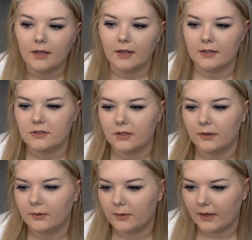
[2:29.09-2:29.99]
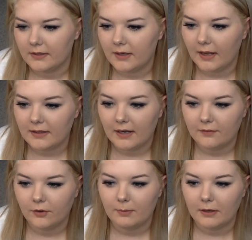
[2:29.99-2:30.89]
And so I had that
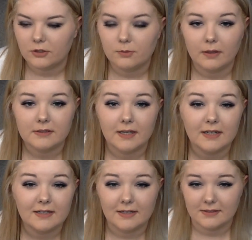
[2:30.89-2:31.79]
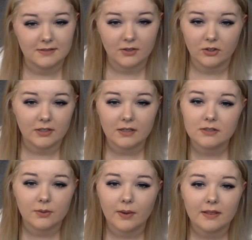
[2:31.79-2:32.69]
for about 2 months. I didn't necessarily need
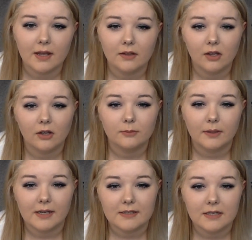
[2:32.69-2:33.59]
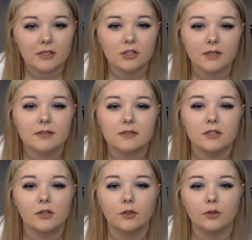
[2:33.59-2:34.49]
to wait that long, but I did just
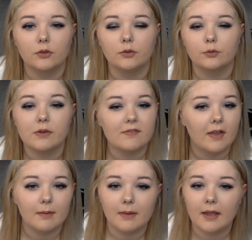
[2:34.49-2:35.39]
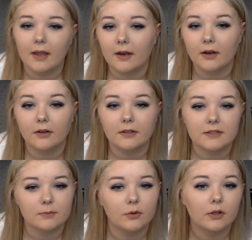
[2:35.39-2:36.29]
to revamp my hair, get
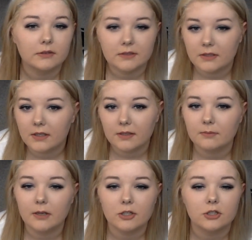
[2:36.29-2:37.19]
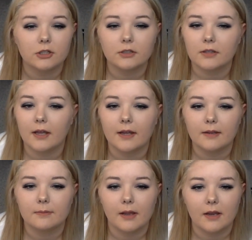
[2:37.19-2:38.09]
some oils in it, make sure that
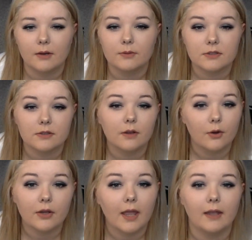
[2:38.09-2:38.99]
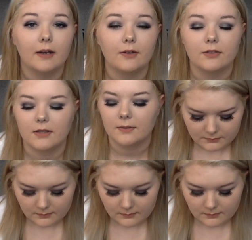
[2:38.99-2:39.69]
my hair was okay and healthy.